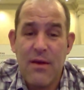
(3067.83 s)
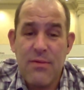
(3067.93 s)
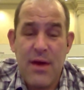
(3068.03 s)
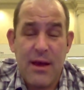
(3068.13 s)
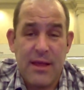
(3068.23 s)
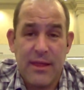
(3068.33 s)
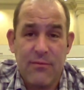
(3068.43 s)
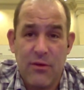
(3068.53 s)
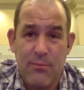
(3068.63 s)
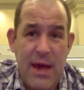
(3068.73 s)
That
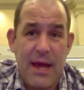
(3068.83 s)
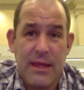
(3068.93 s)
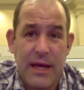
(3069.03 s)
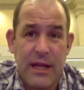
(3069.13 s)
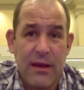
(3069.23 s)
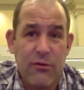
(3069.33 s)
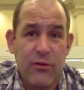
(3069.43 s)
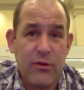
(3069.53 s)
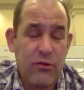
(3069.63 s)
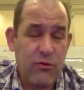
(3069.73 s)
level of backlighting gives an
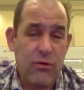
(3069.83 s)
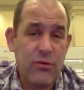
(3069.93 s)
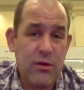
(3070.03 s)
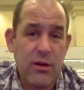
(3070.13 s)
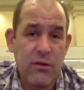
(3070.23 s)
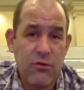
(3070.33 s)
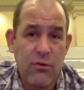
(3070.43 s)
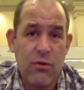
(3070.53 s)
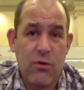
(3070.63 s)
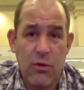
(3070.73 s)
extraordinary
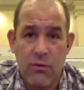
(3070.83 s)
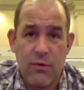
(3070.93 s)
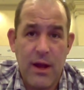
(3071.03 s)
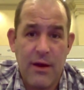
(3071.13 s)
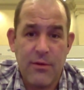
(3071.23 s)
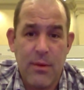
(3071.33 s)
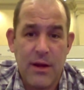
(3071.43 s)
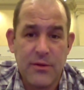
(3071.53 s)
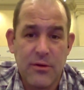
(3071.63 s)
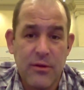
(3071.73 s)
control over how the
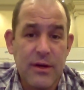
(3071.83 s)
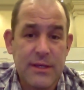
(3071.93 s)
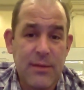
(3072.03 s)
monitor looks.